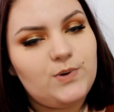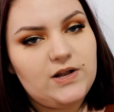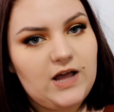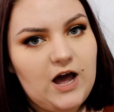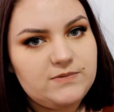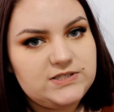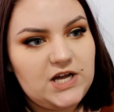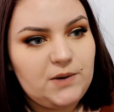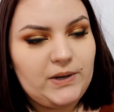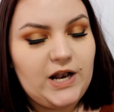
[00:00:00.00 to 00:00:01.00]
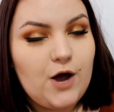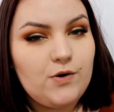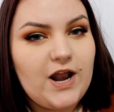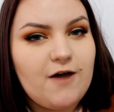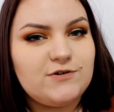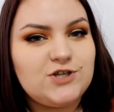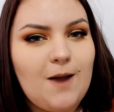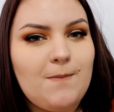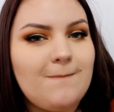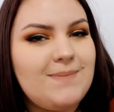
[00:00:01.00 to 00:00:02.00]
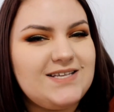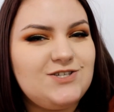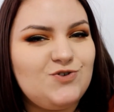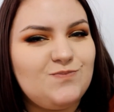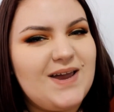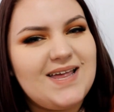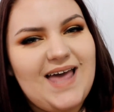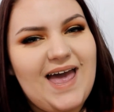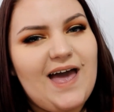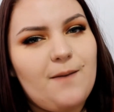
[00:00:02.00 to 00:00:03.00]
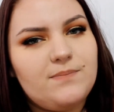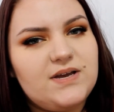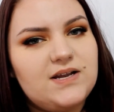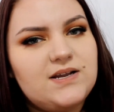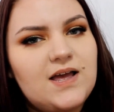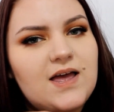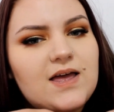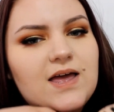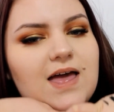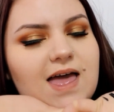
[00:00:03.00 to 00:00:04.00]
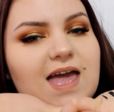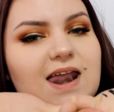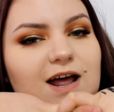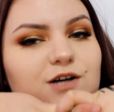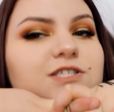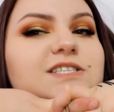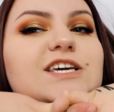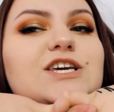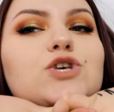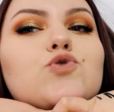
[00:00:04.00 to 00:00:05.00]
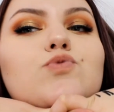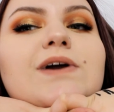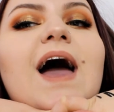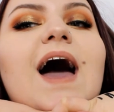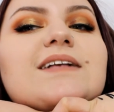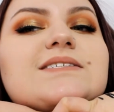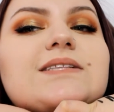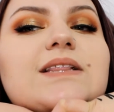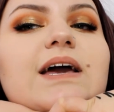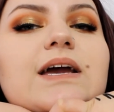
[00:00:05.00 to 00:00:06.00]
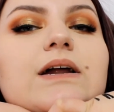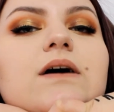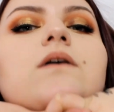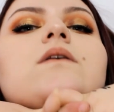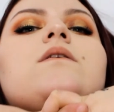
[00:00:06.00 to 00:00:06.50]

put it in the comments down below, and I will try my best to make that happen. And I'll see you cats later.